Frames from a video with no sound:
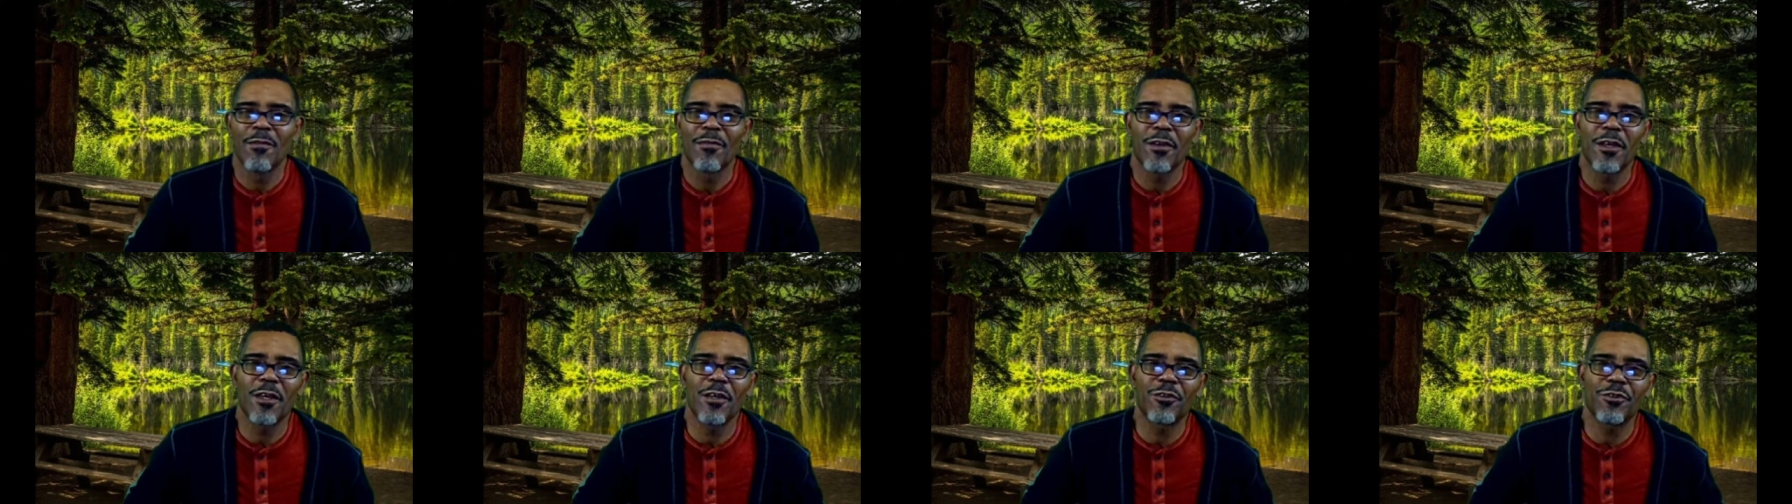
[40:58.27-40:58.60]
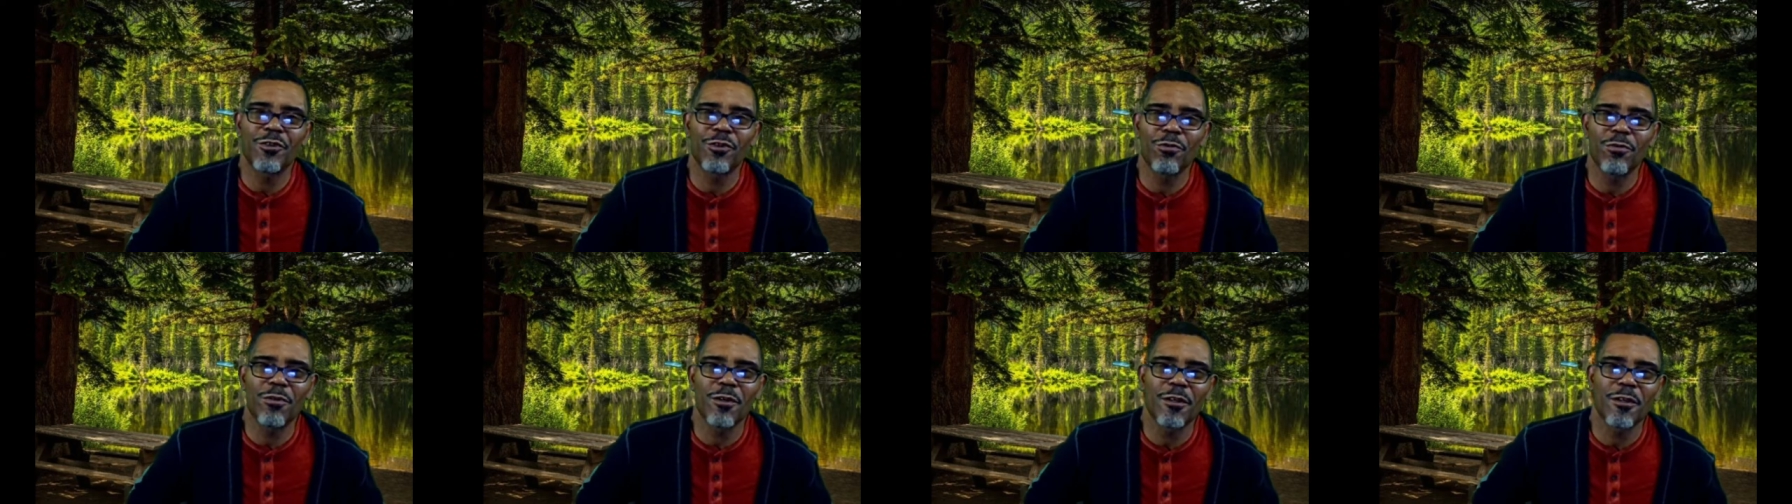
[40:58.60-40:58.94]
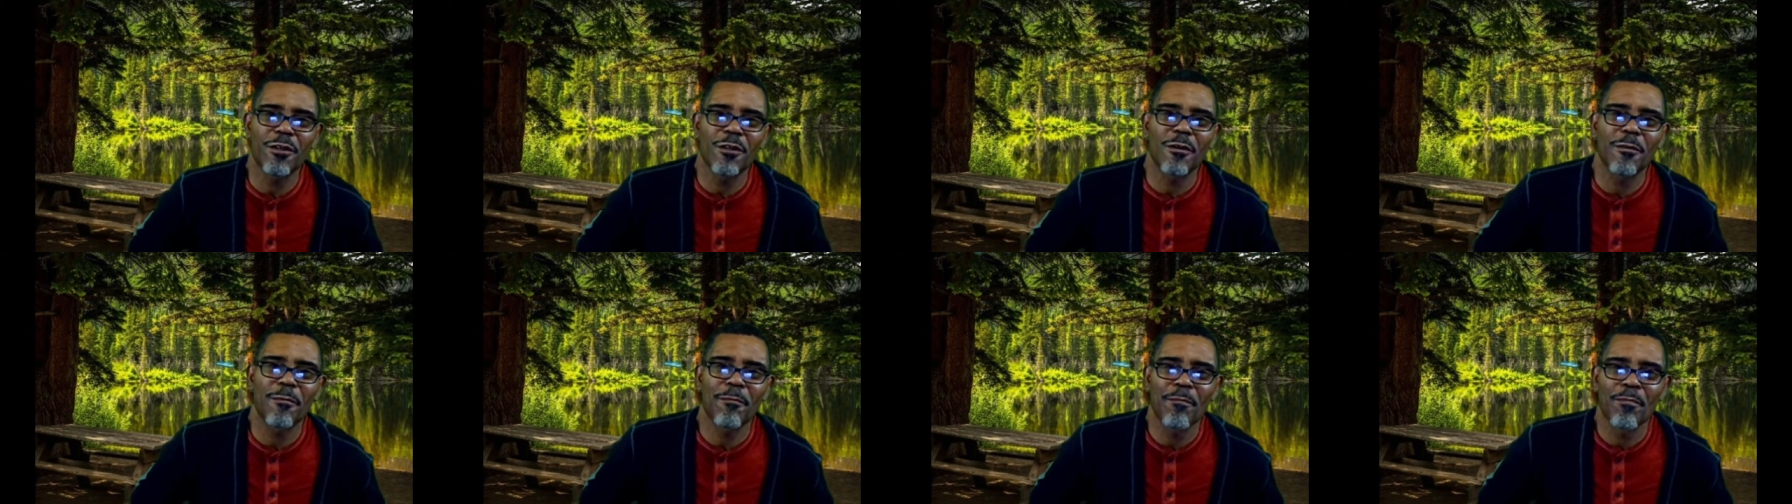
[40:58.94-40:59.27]
hit you in
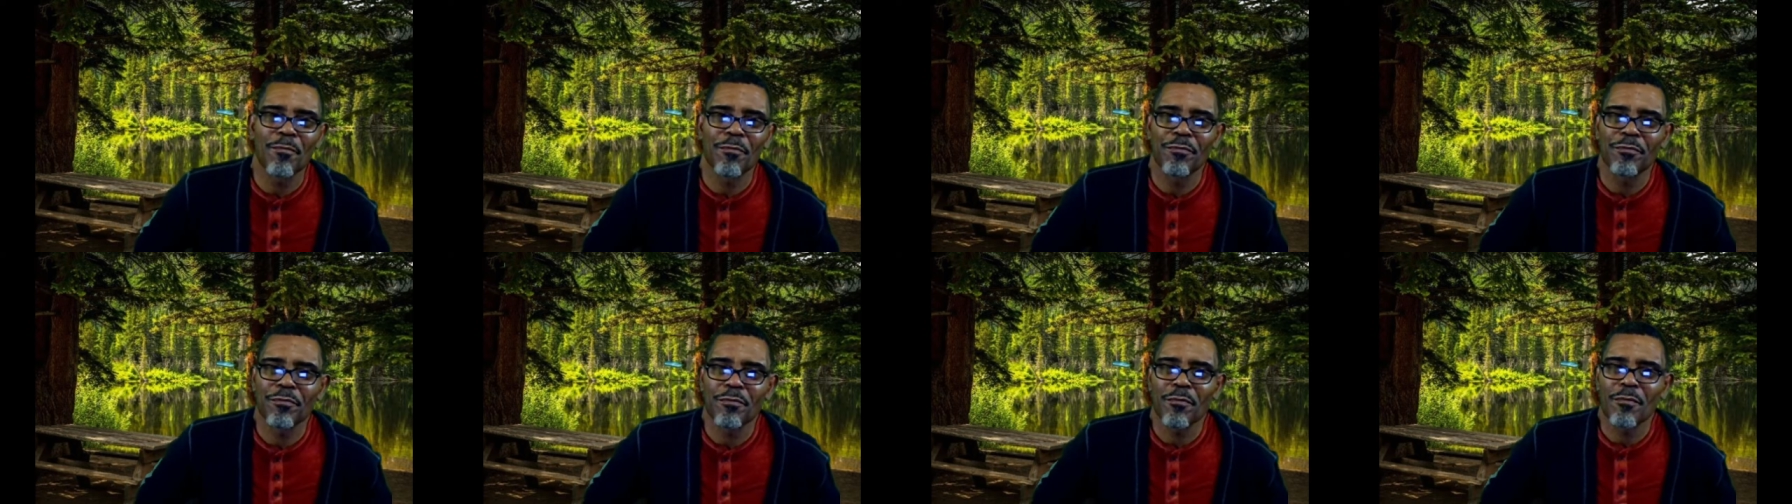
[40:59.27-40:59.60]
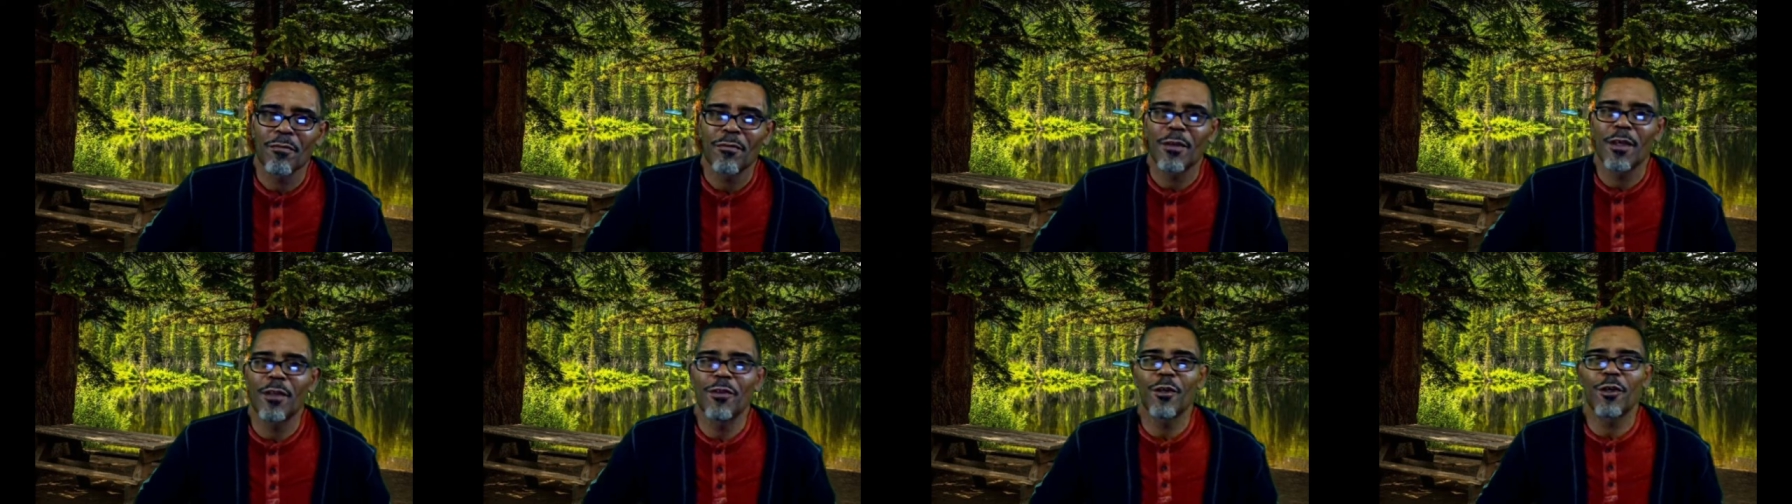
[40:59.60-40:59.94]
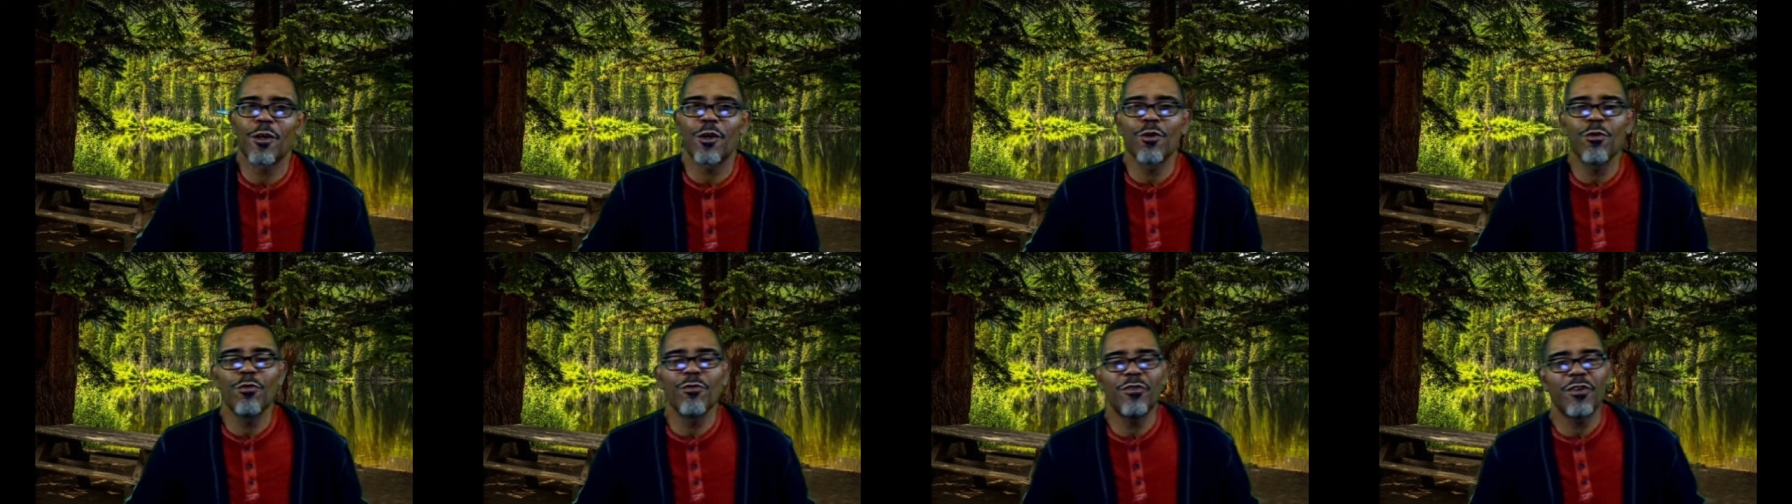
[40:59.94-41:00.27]
the in the
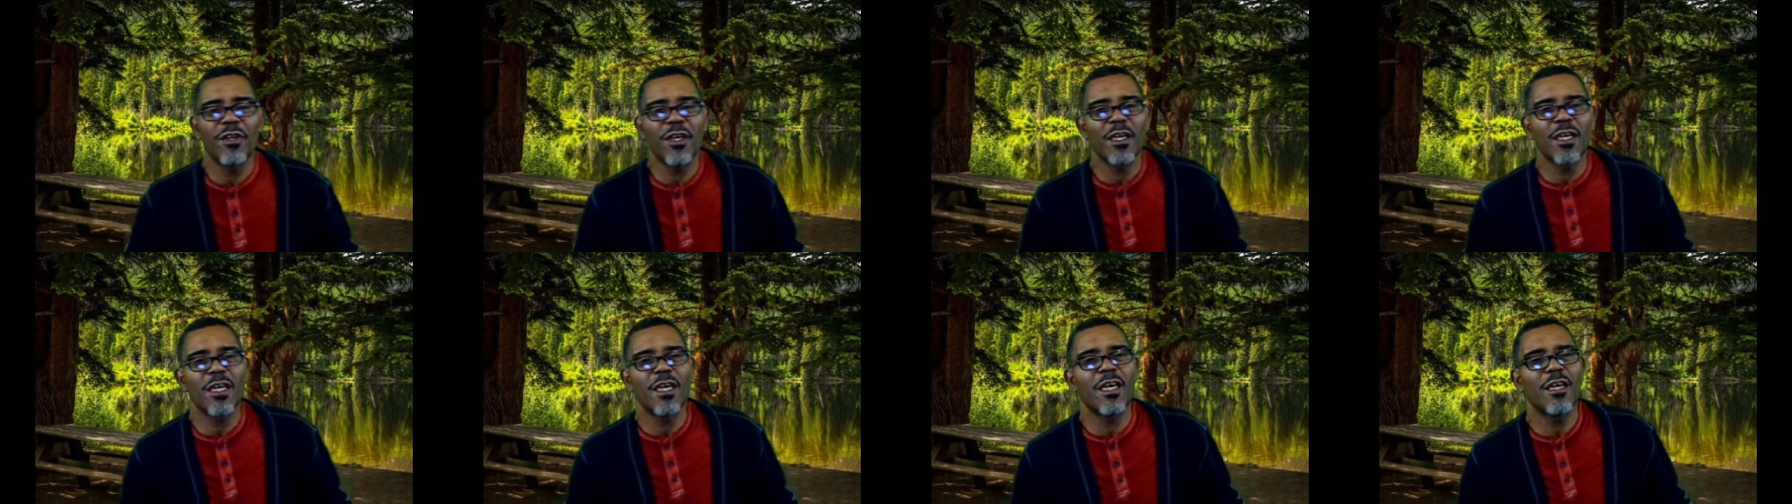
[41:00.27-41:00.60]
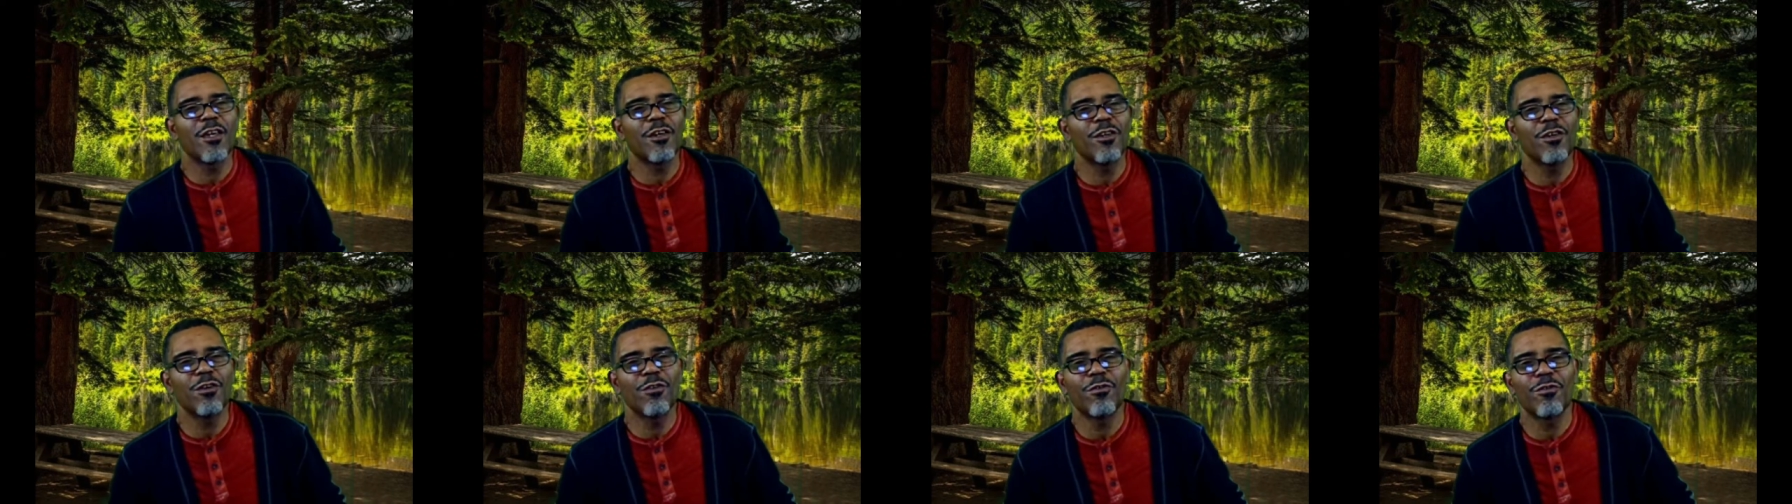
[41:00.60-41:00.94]
kundingi, and you